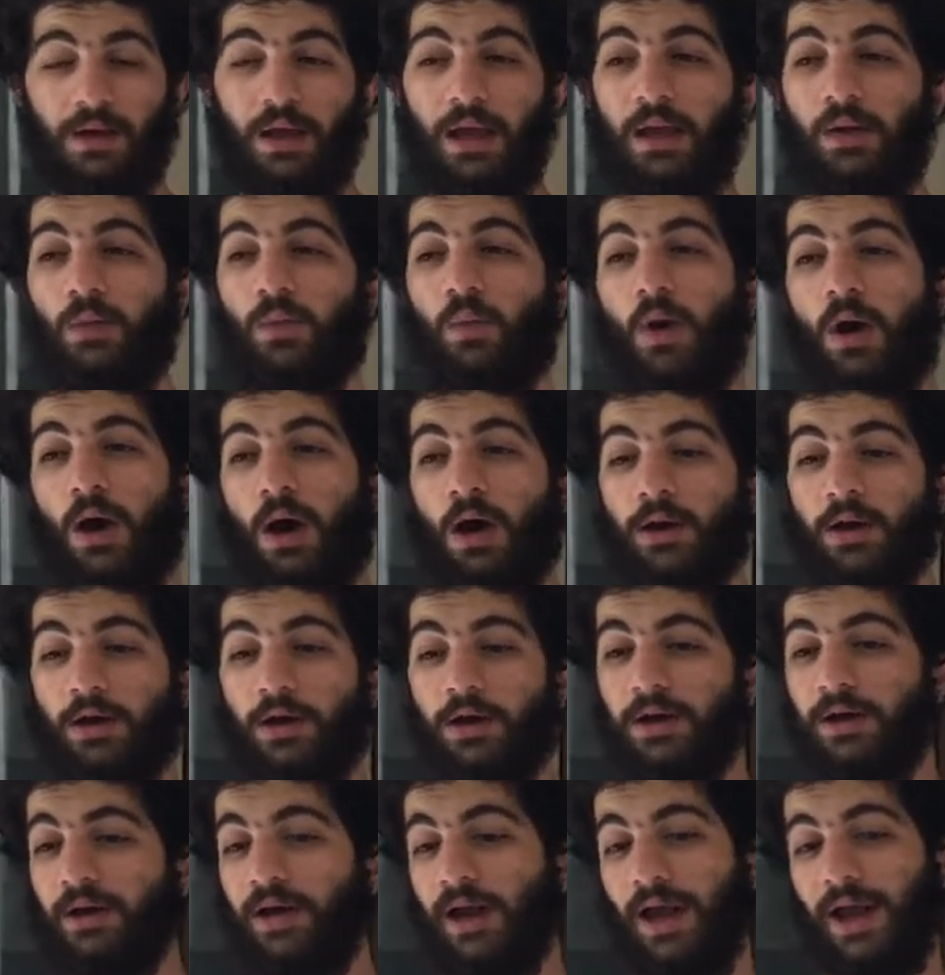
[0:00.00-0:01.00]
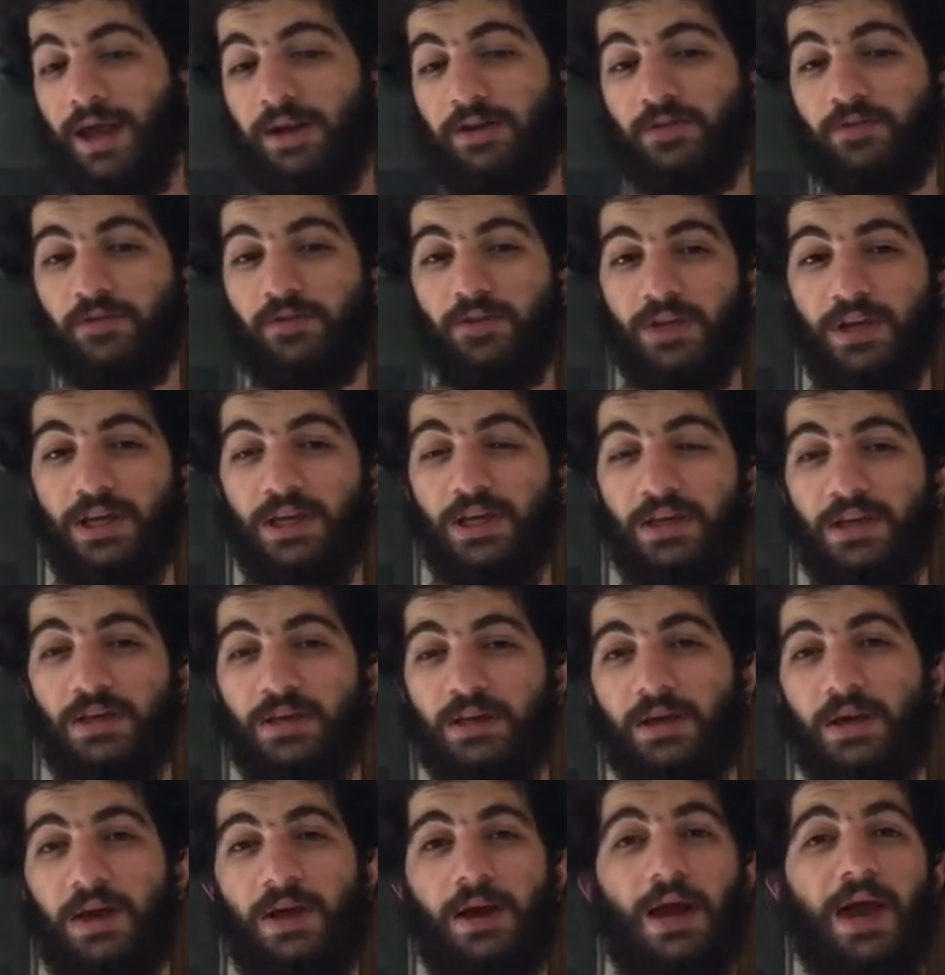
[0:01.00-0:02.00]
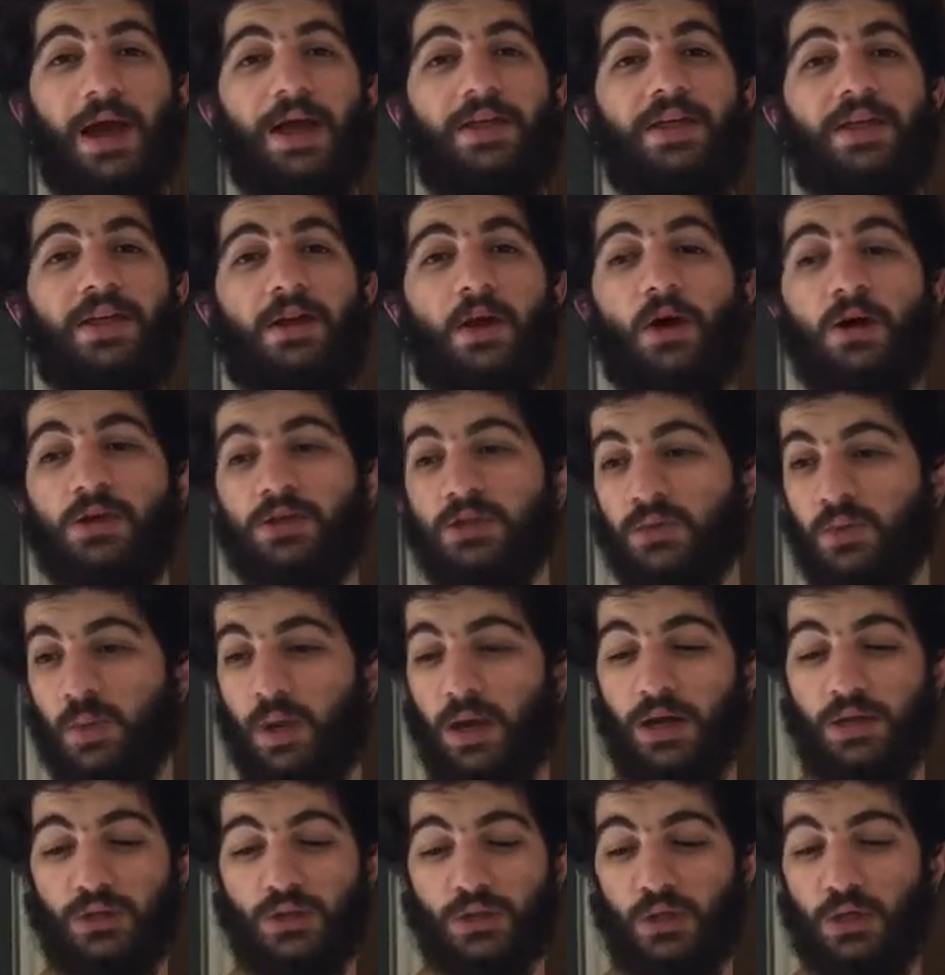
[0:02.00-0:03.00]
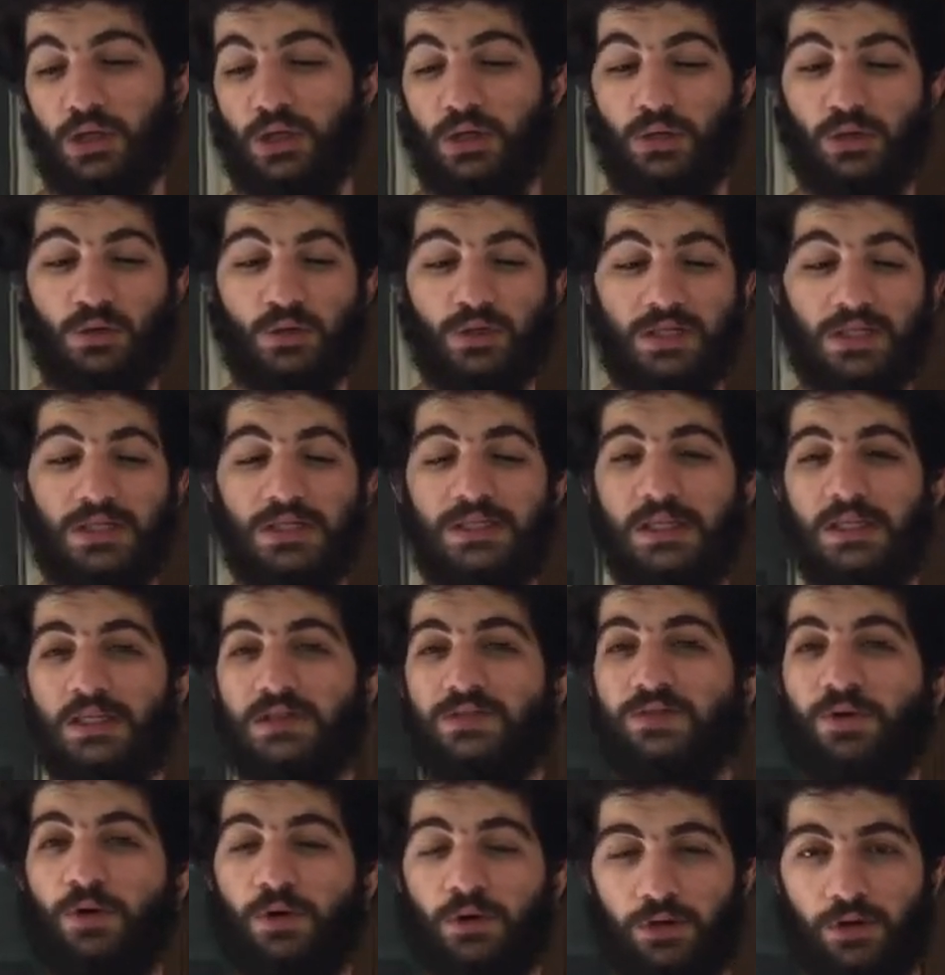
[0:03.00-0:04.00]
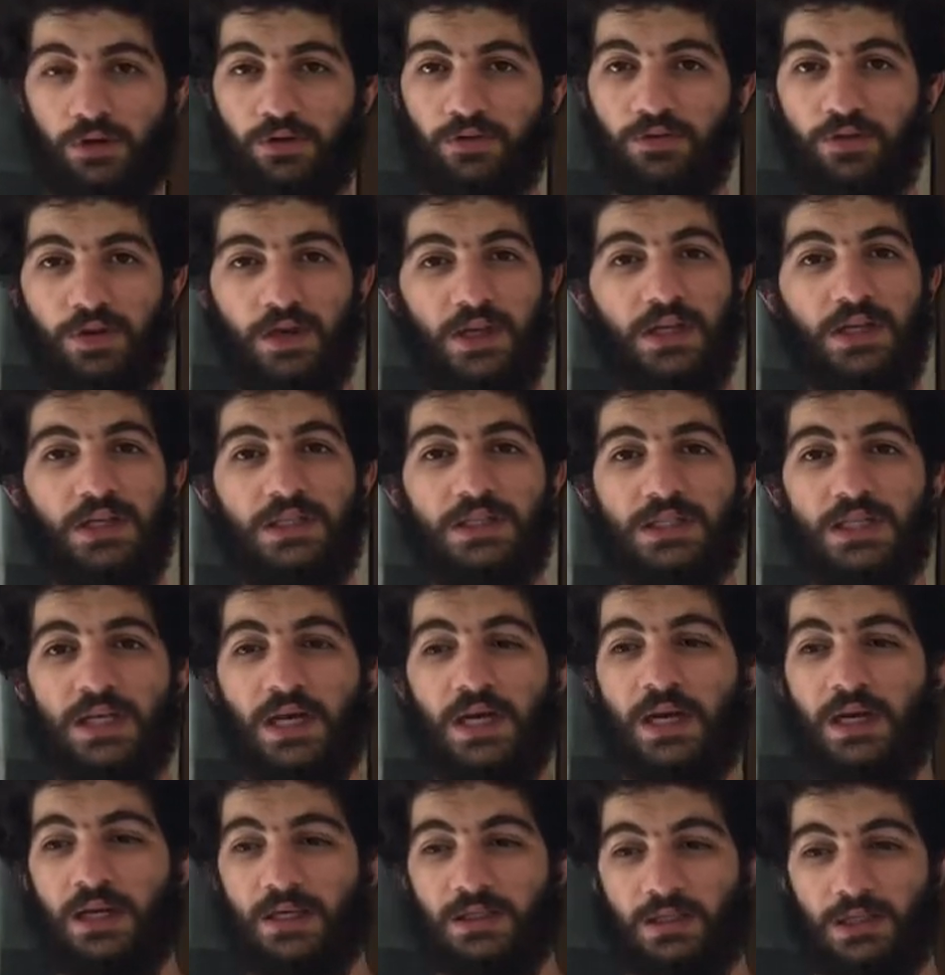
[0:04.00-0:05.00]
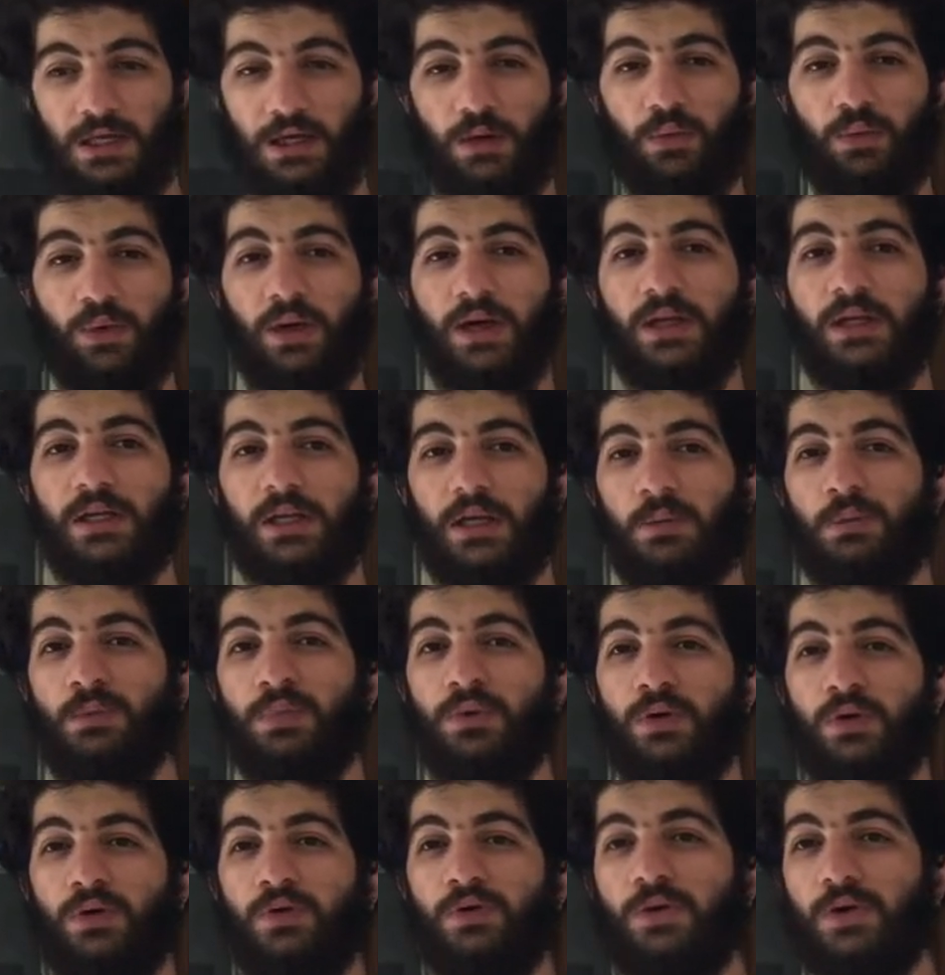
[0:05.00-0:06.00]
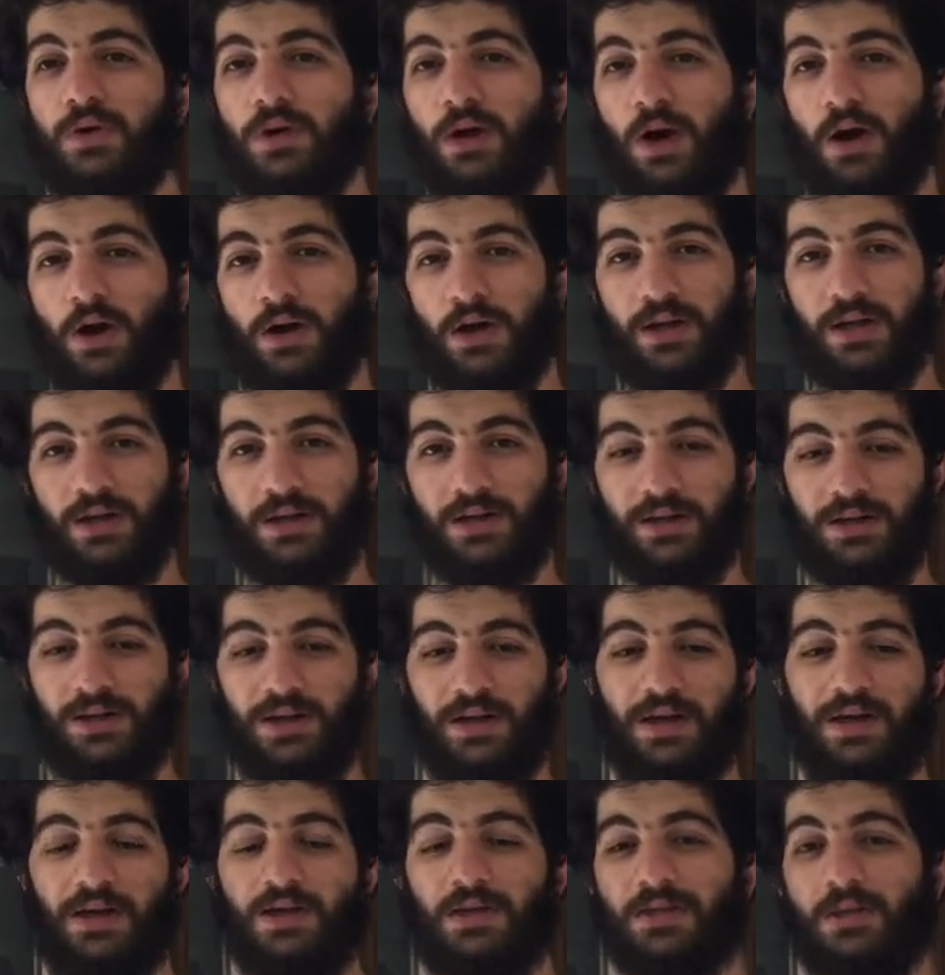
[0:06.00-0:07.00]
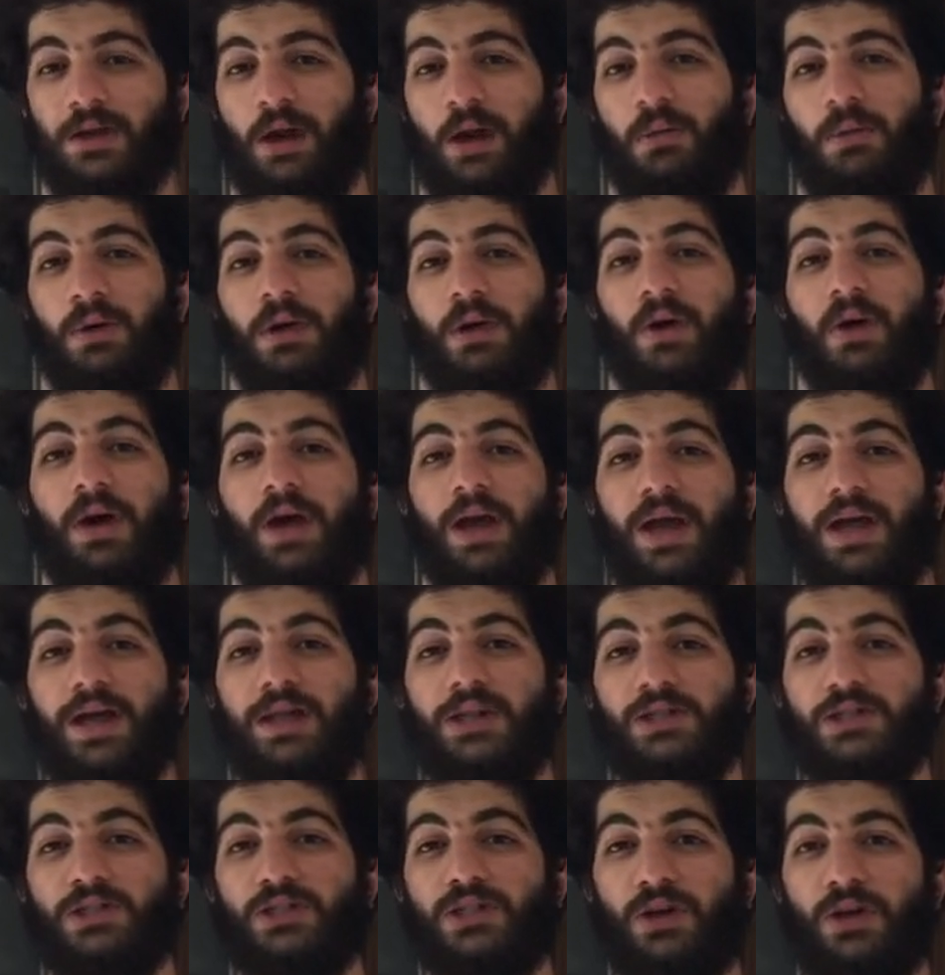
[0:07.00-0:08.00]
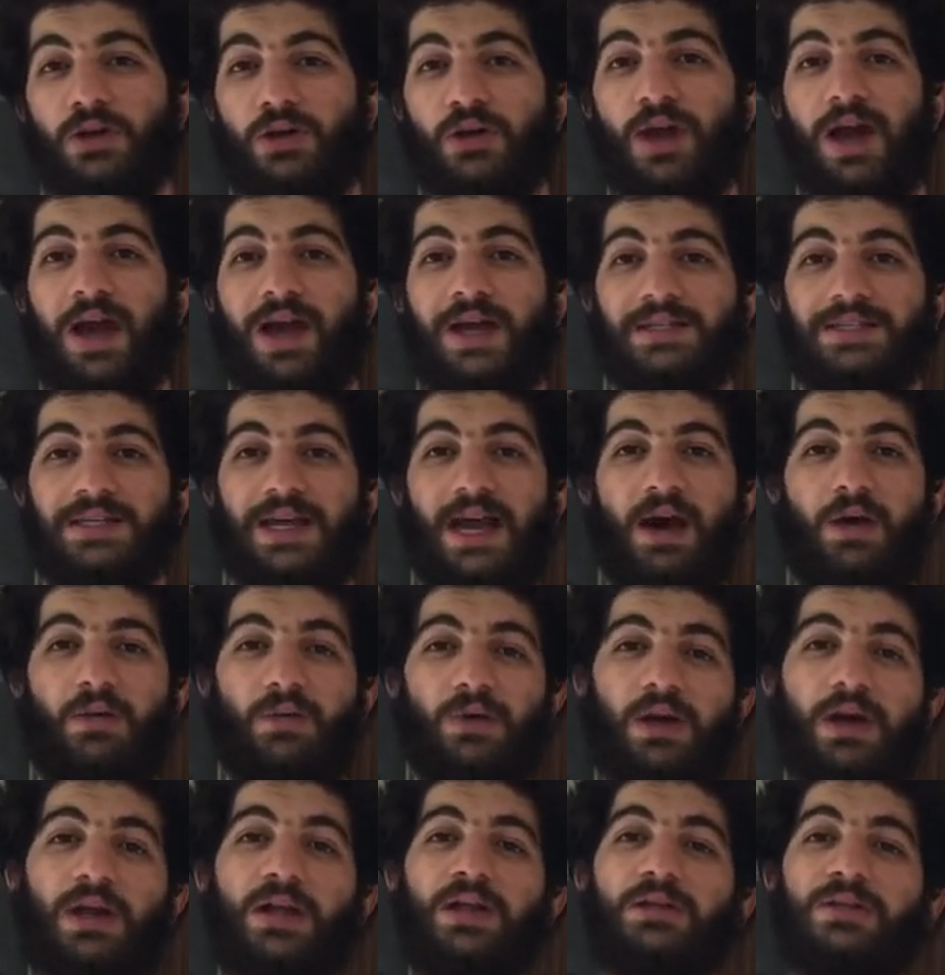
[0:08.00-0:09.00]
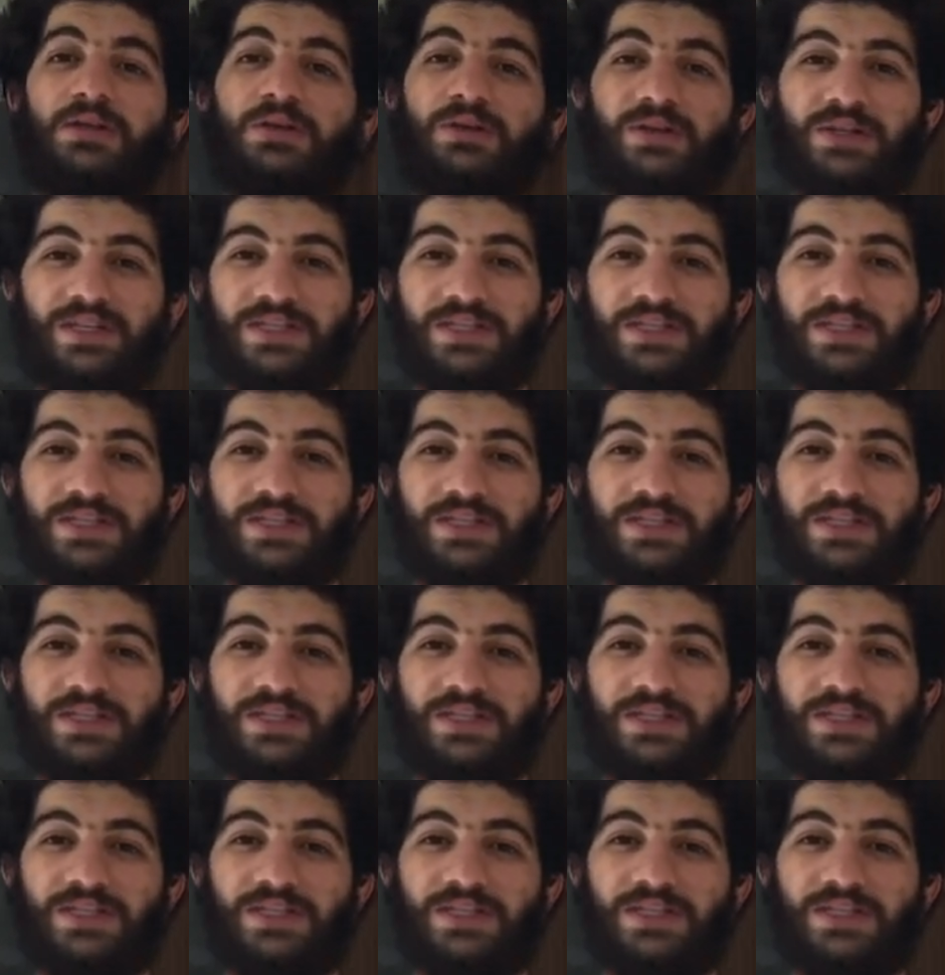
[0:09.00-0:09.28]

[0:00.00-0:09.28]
and water and feed. And then as well as you can use these as foliar feeds to really improve your garden. So I'm going to go ahead and show you guys how we're going to do